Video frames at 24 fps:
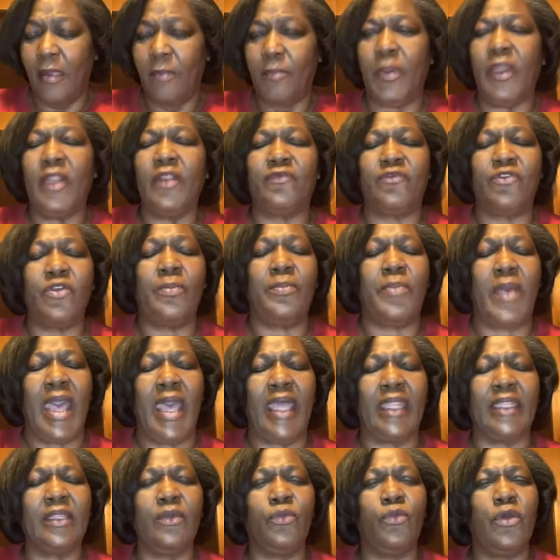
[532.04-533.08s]
But if you're
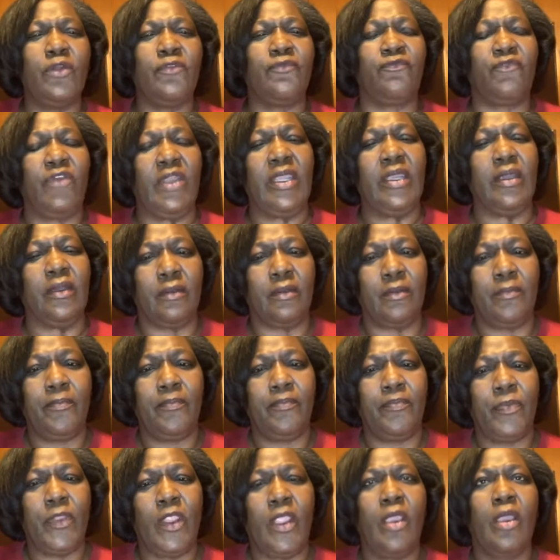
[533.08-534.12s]
battling with fear,
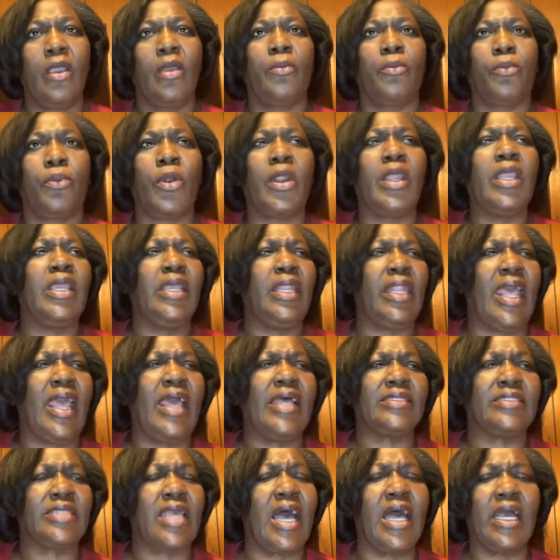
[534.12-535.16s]
pray and
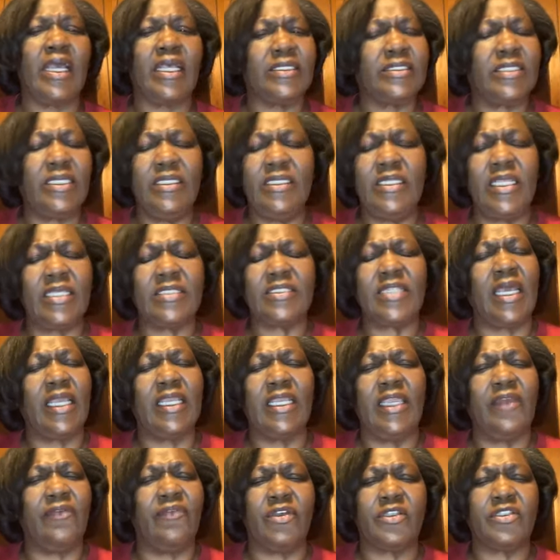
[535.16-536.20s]
ask God, because he does
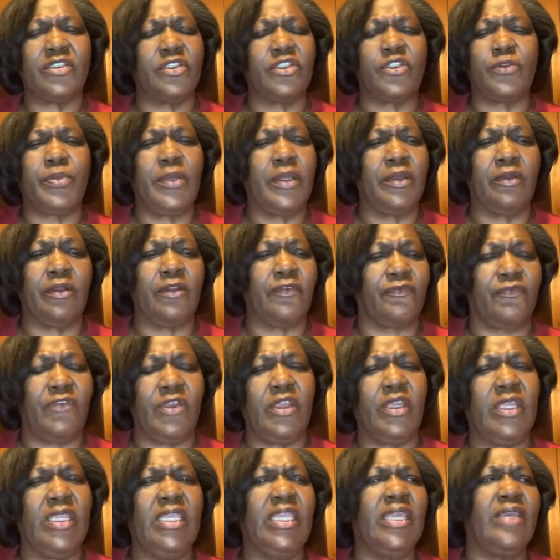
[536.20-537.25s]
not give us the spirit of
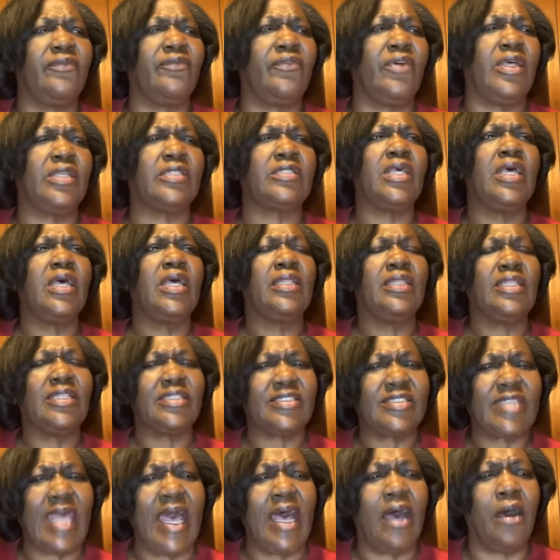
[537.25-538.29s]
fear. He gives us the
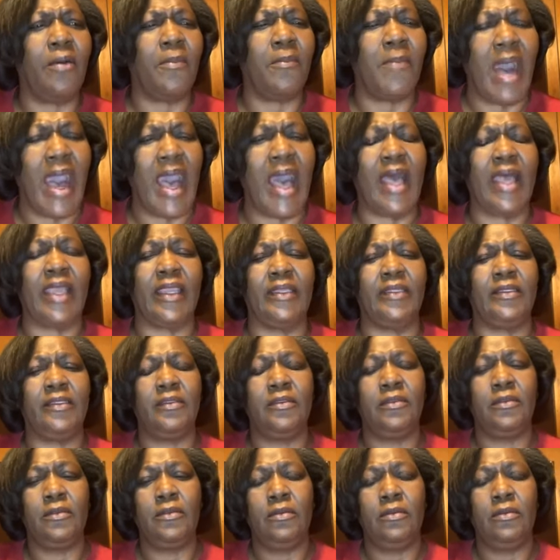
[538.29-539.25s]
sound mind,